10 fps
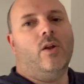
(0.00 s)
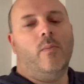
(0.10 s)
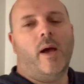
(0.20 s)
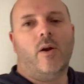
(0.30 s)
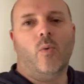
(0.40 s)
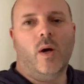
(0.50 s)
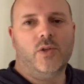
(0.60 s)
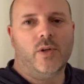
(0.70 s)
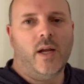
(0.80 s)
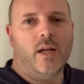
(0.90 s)
no matter
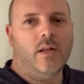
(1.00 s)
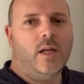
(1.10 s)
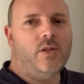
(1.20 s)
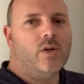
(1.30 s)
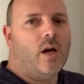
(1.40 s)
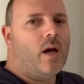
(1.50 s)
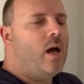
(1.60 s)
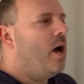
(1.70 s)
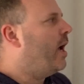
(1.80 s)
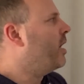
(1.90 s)
what triangle I
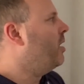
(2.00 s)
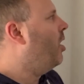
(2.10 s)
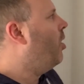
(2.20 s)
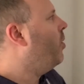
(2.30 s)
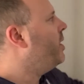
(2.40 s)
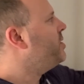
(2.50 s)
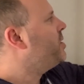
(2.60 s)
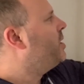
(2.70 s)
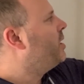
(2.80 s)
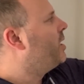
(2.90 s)
draw, I can
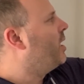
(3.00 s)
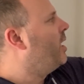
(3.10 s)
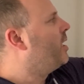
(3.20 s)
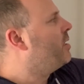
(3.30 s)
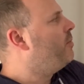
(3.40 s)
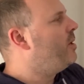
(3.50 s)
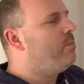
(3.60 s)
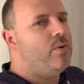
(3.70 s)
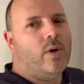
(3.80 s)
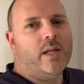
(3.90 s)
always connect the
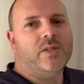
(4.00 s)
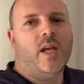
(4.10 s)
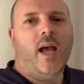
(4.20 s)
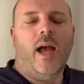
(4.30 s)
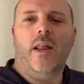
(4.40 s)
midpoints,